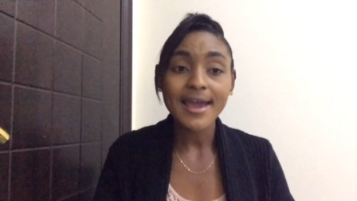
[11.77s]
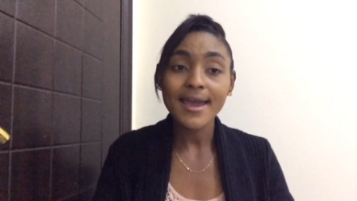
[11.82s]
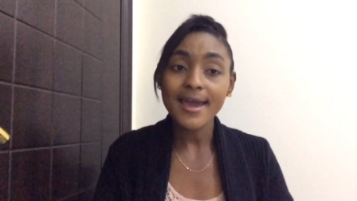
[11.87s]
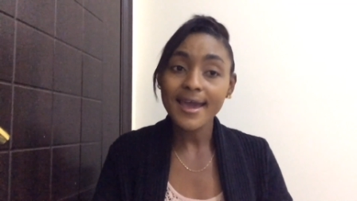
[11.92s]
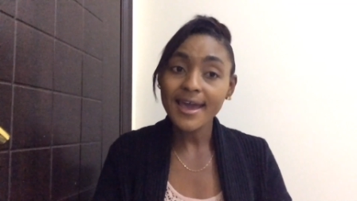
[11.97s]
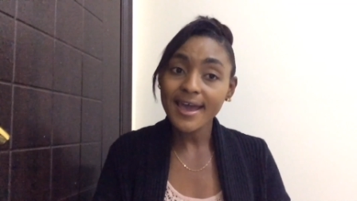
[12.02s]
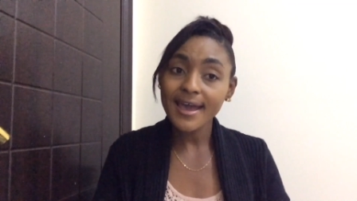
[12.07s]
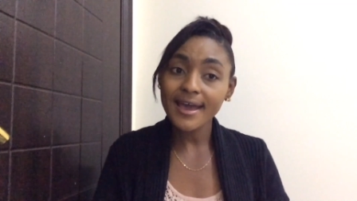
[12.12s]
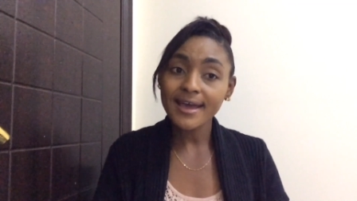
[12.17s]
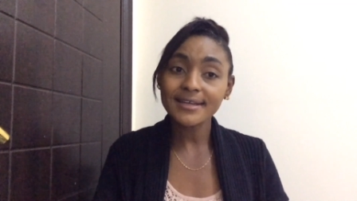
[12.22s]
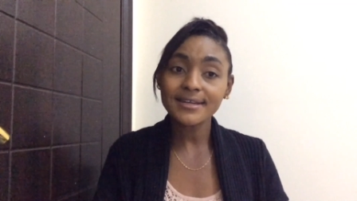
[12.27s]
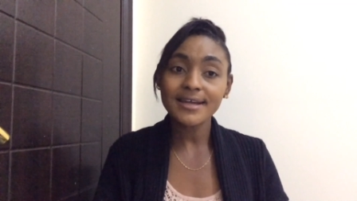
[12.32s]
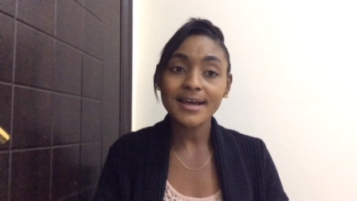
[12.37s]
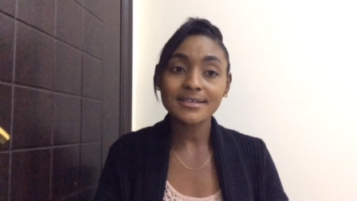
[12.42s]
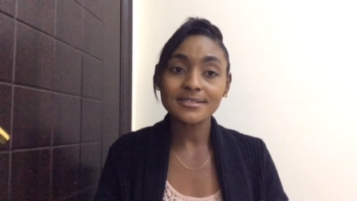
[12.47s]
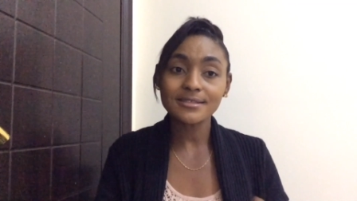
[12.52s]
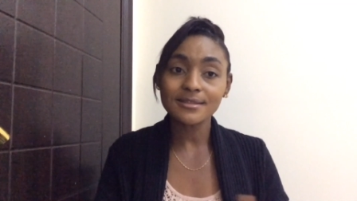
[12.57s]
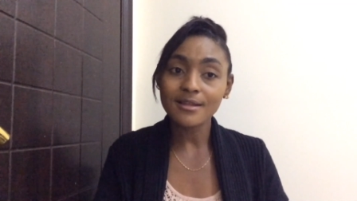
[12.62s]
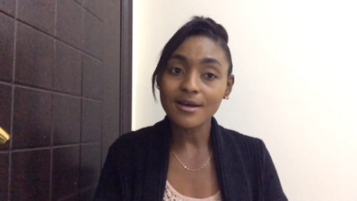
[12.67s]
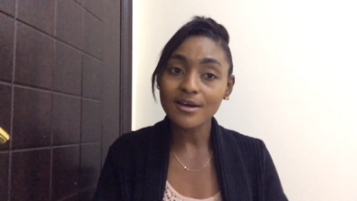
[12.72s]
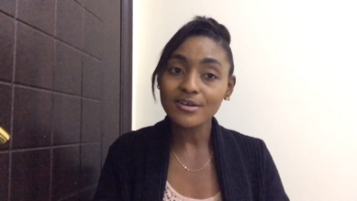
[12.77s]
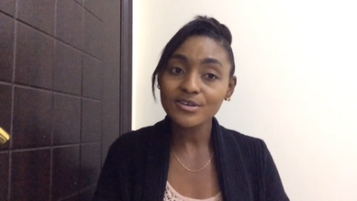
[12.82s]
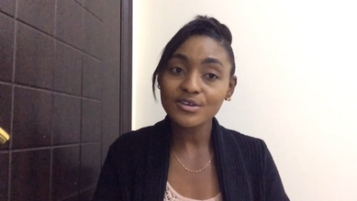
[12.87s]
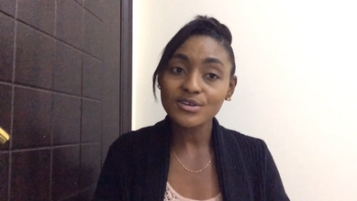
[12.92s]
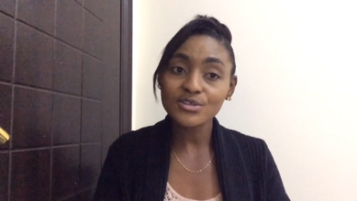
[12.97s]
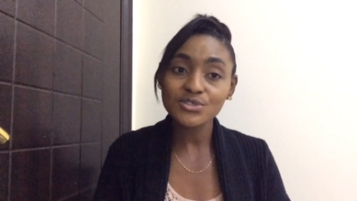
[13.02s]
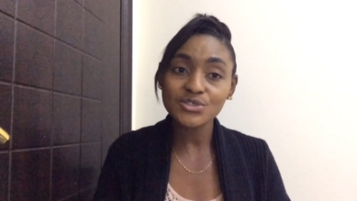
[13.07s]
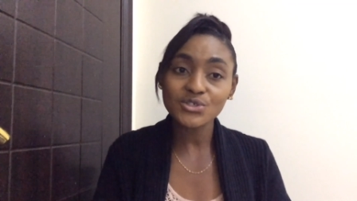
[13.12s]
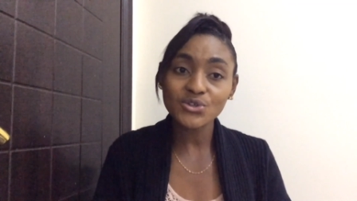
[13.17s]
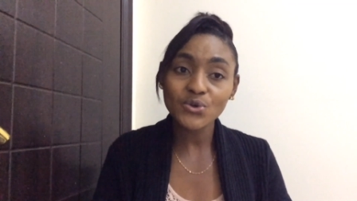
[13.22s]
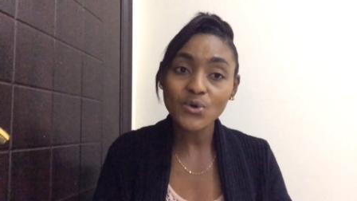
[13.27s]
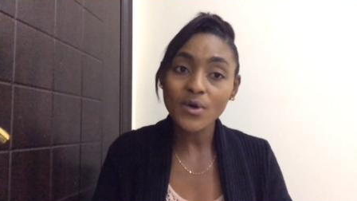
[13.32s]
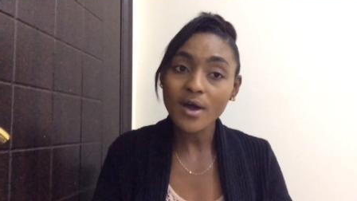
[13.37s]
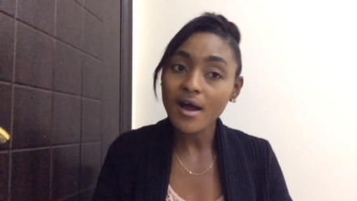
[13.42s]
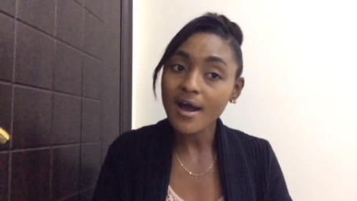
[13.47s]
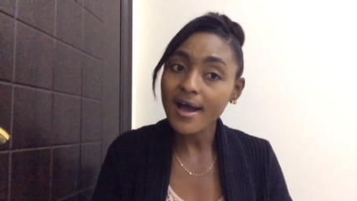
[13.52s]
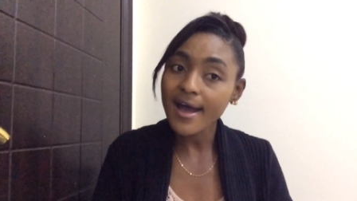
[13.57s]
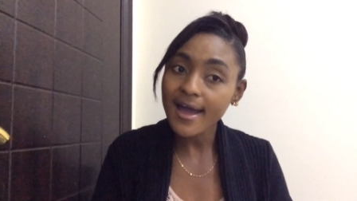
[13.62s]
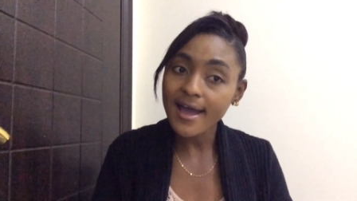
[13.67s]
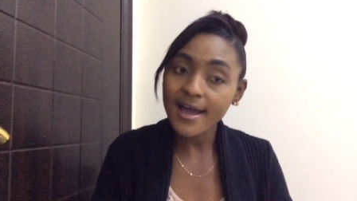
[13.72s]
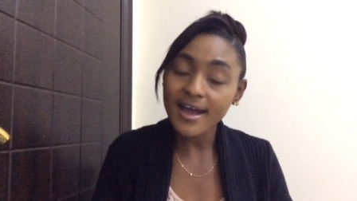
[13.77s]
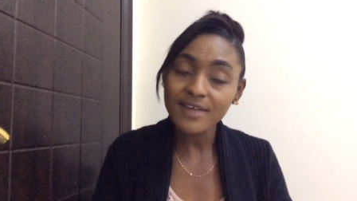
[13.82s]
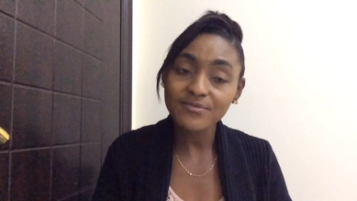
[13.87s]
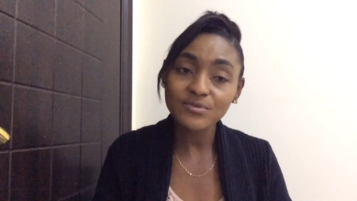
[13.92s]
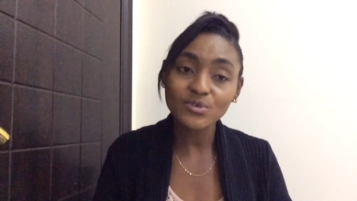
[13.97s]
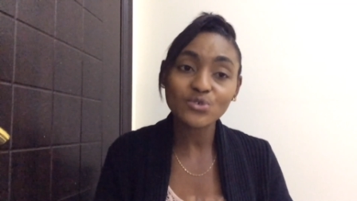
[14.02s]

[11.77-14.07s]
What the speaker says: and as long as you have